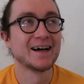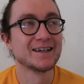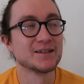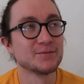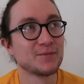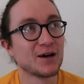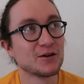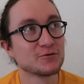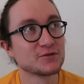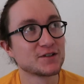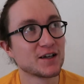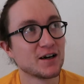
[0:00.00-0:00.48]
And
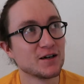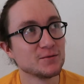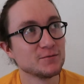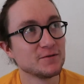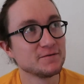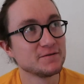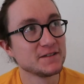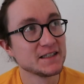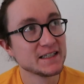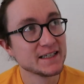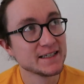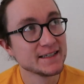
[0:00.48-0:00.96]
about time
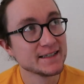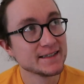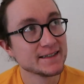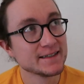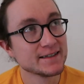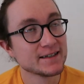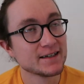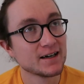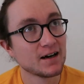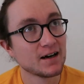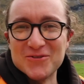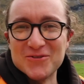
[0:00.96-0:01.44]
of
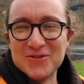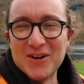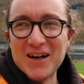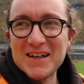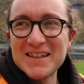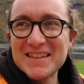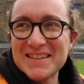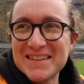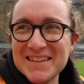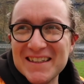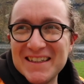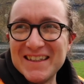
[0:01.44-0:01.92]
year,
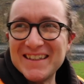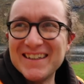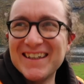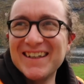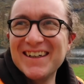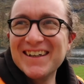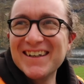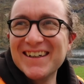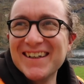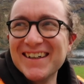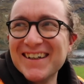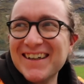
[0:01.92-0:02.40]
um,
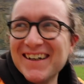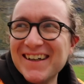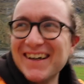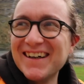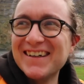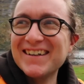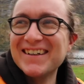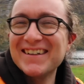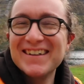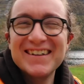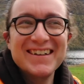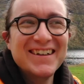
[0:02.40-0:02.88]

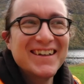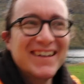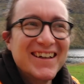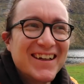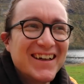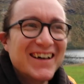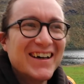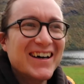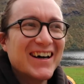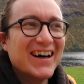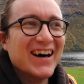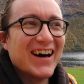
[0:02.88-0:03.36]
so
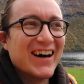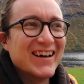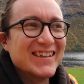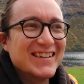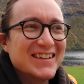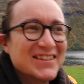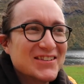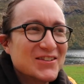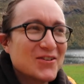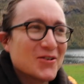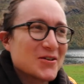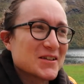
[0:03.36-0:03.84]
I, yeah,
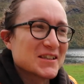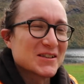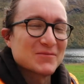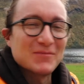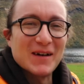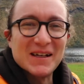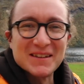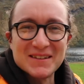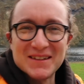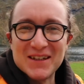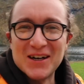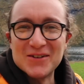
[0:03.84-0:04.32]
like I said, I
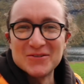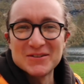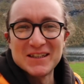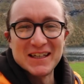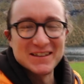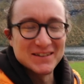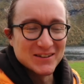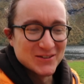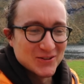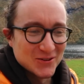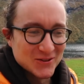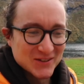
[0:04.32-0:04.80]

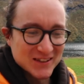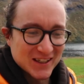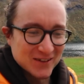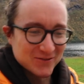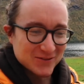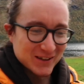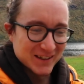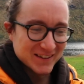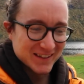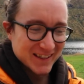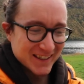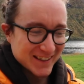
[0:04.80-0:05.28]
decided to go
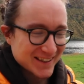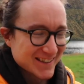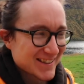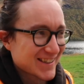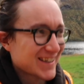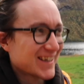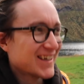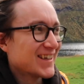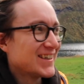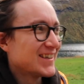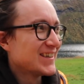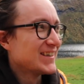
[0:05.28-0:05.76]
there
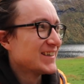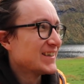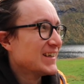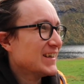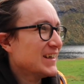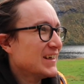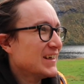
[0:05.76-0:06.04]
in